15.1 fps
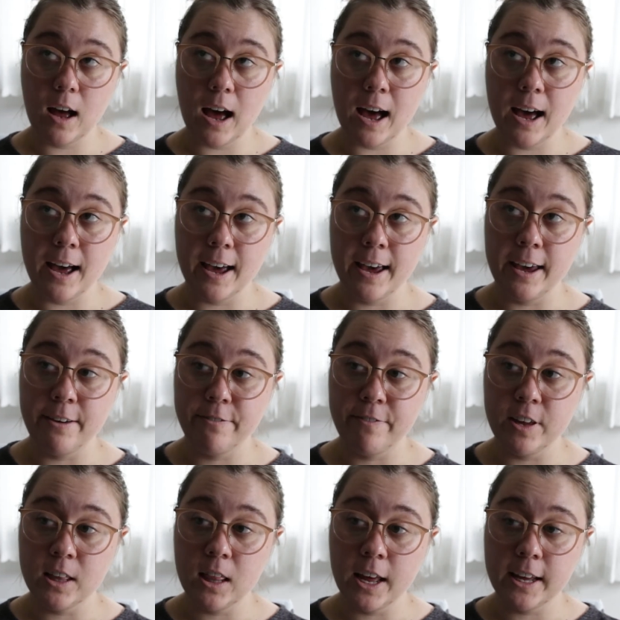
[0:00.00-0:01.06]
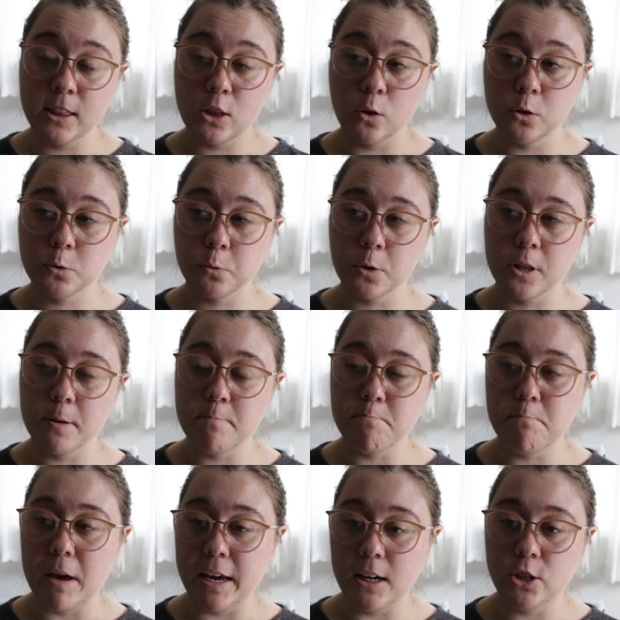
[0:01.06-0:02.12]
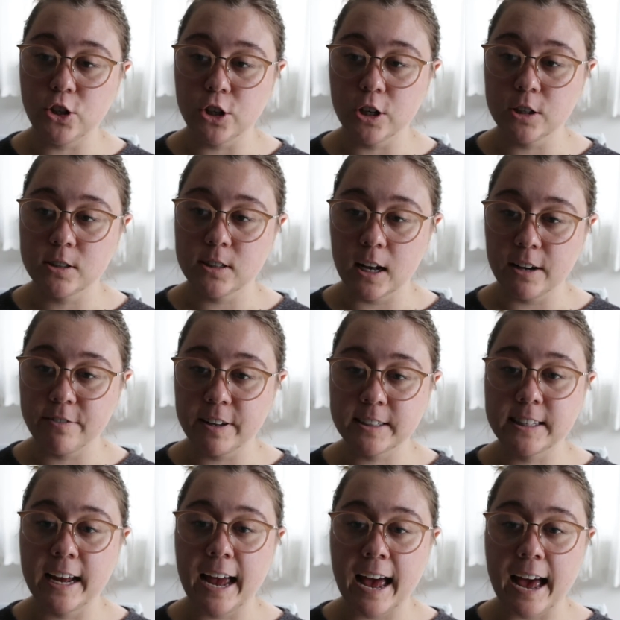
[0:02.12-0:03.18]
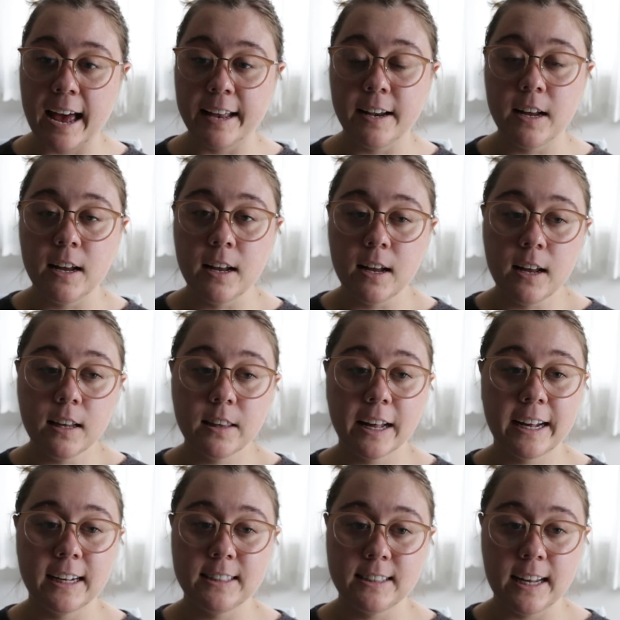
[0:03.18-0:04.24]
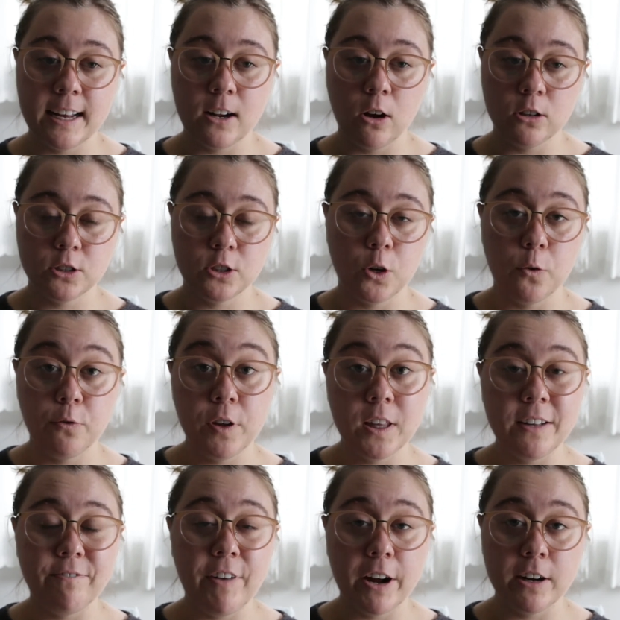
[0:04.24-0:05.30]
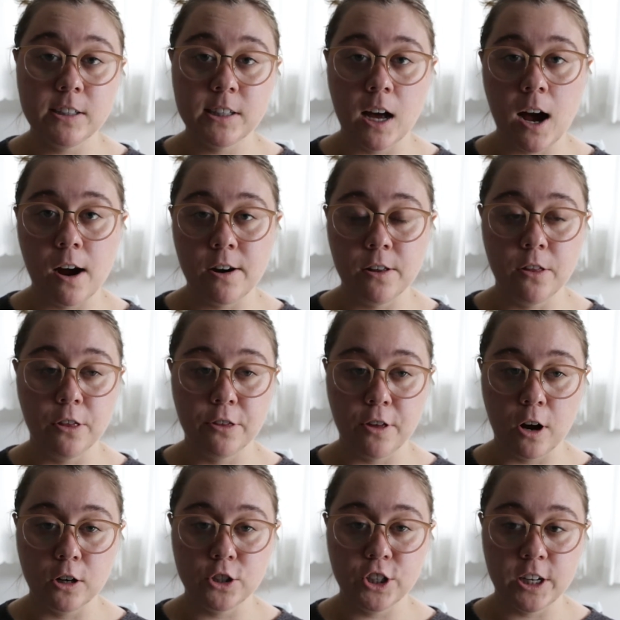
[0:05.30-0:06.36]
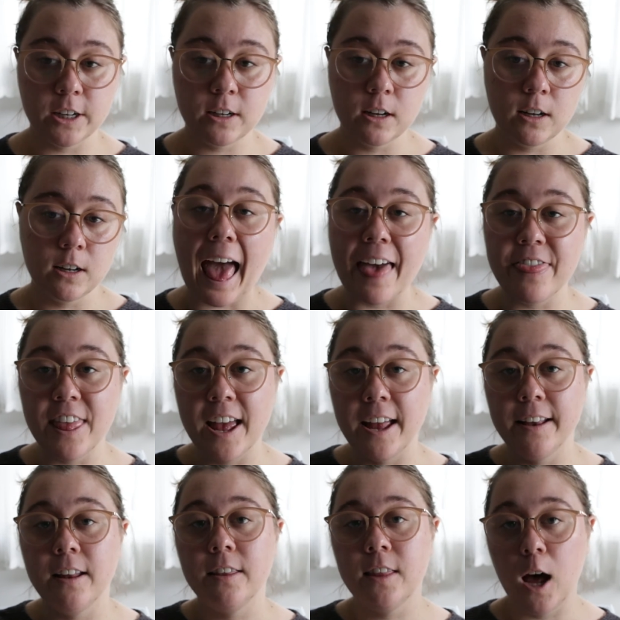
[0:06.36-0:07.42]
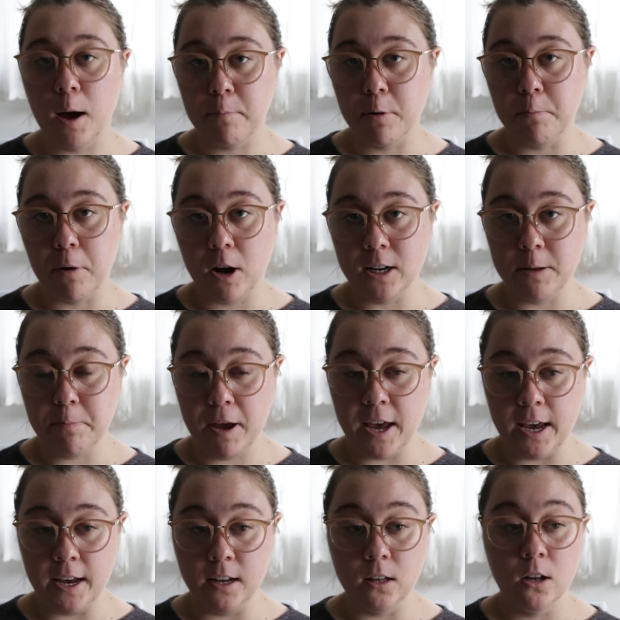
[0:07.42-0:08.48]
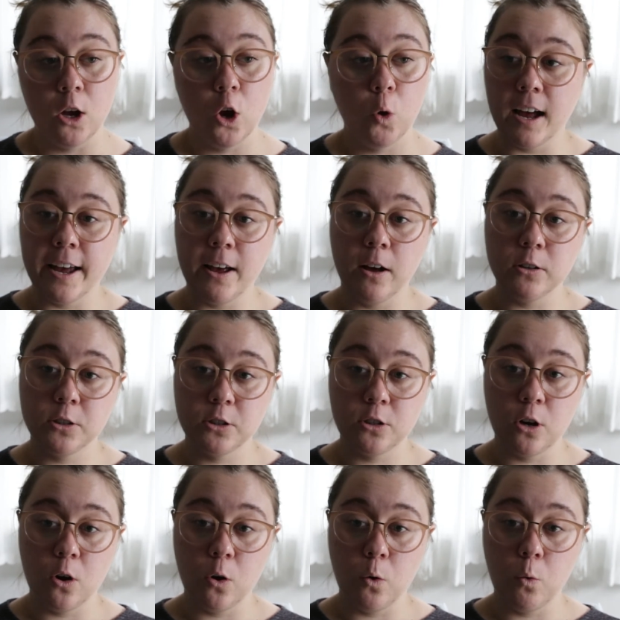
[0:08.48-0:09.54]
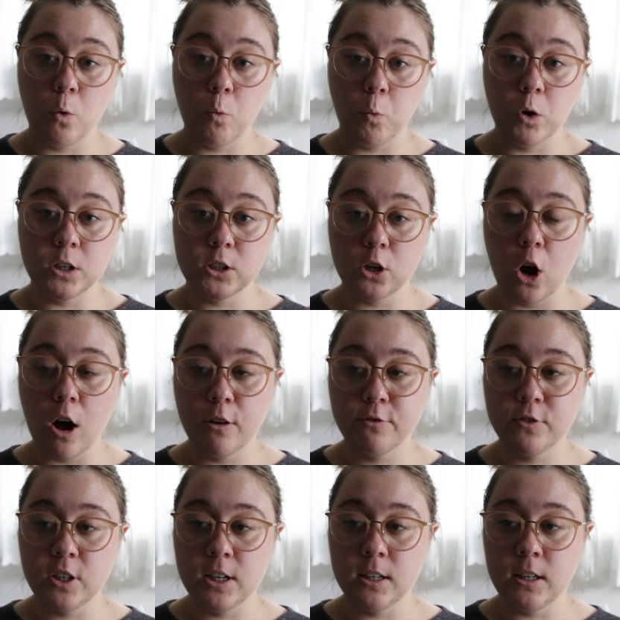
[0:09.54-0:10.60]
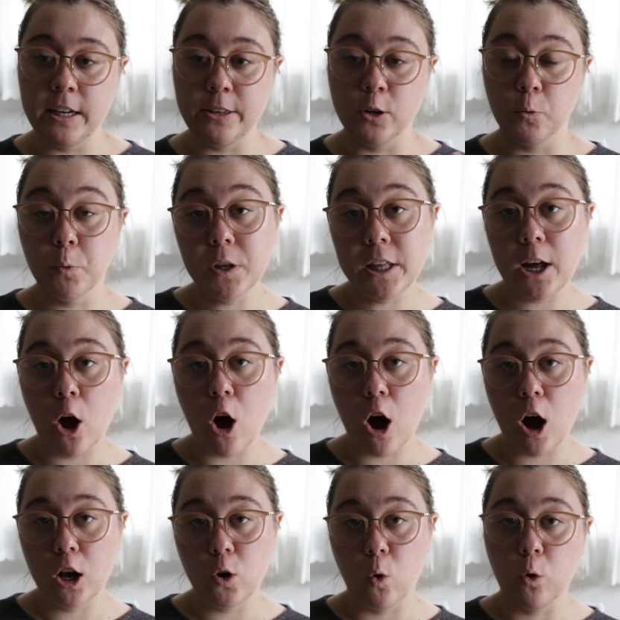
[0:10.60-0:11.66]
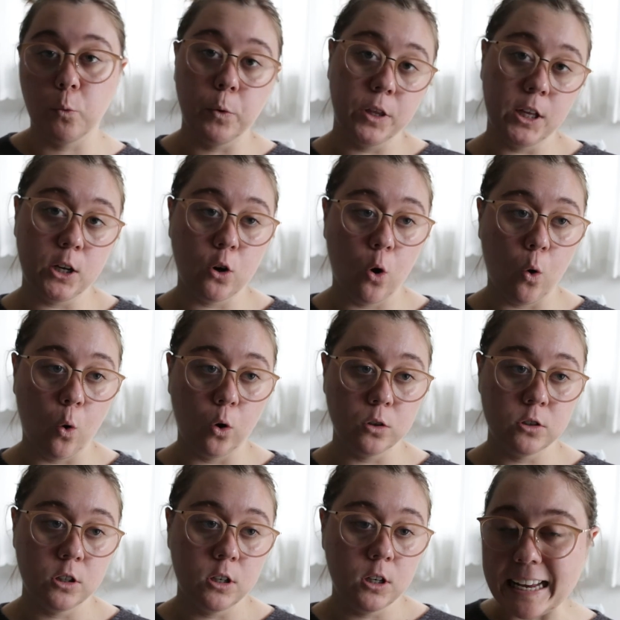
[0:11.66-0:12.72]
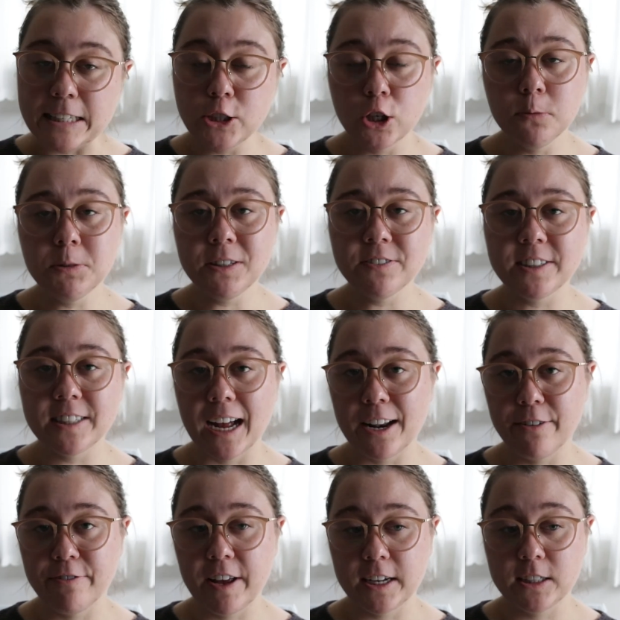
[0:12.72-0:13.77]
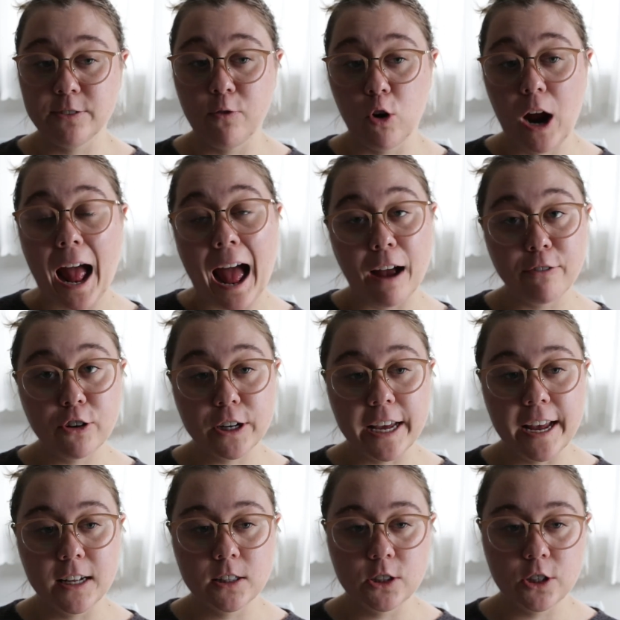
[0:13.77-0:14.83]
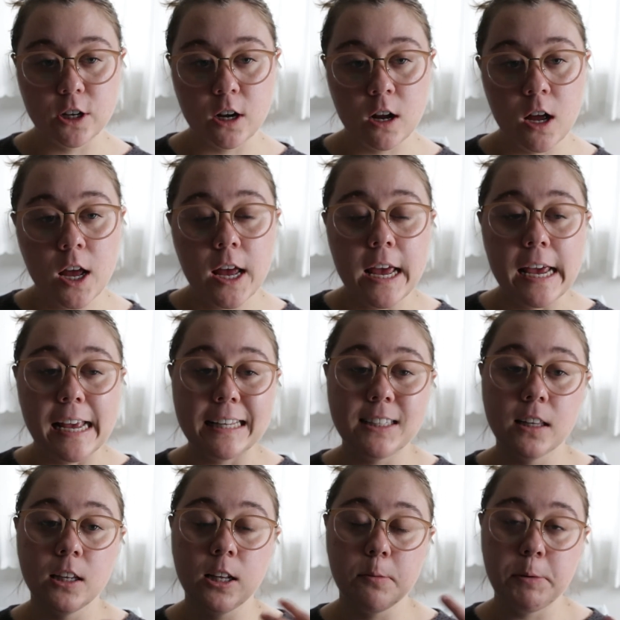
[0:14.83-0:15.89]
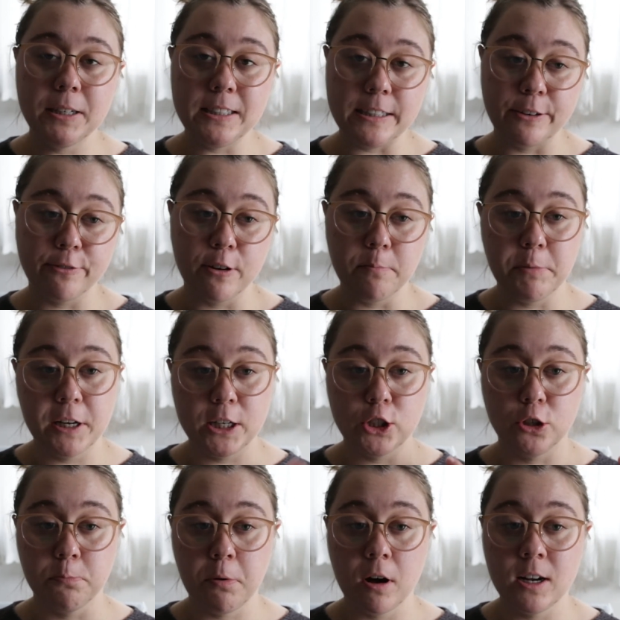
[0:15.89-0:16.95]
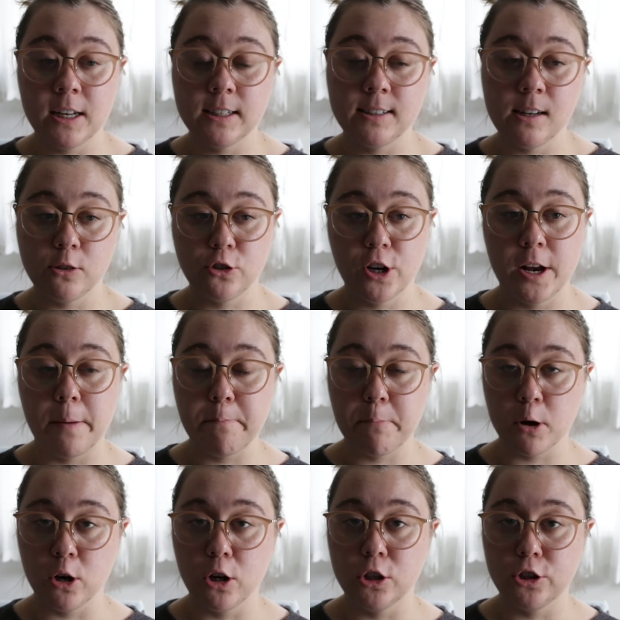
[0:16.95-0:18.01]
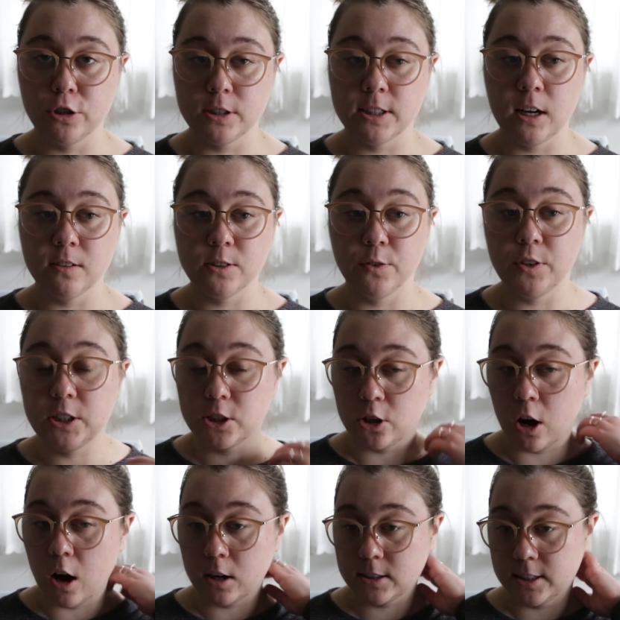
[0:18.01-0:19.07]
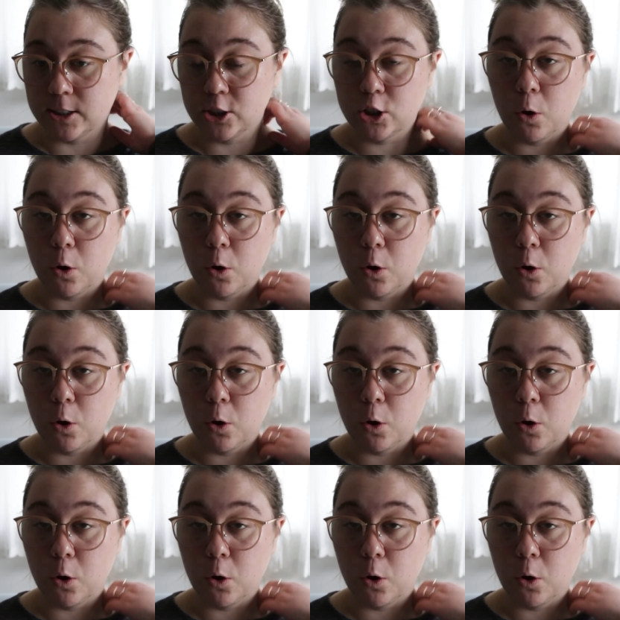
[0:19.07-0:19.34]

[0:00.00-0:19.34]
I feel like those were the major side effects I had. Like I said, also feeling very tired and lethargic, and then the upper body pain. I also was often either really hot or really cold. In terms of side effects for after cancer, it's a little bit different because your body is now trying to purge yourselves of these toxins.